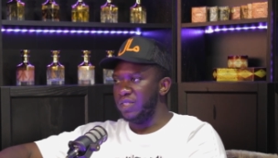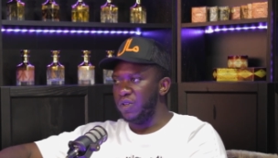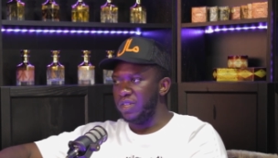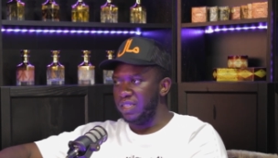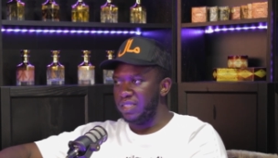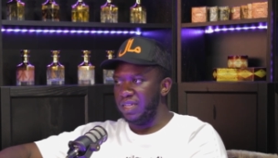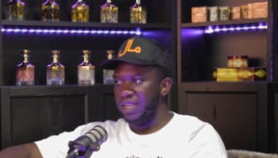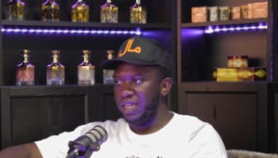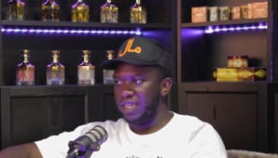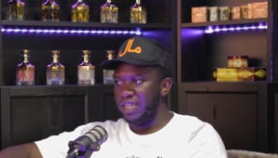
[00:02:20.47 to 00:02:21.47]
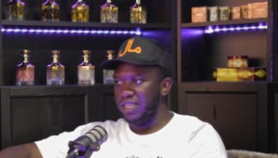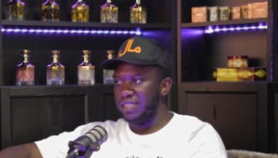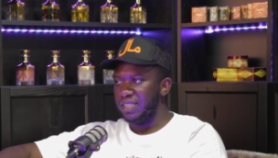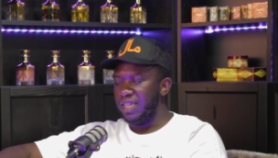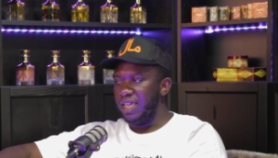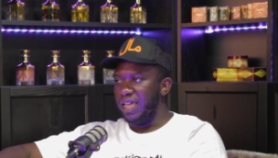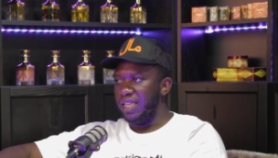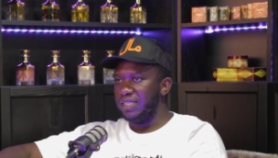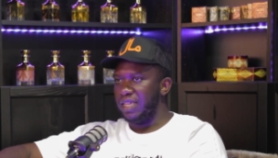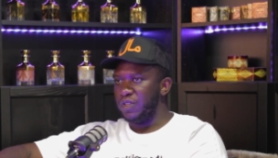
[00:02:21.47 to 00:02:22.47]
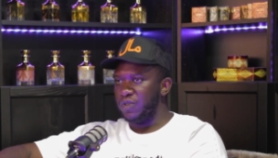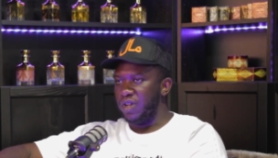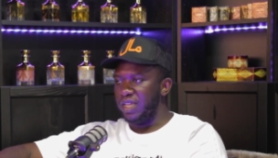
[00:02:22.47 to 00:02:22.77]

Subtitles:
not seeing their kids, etc.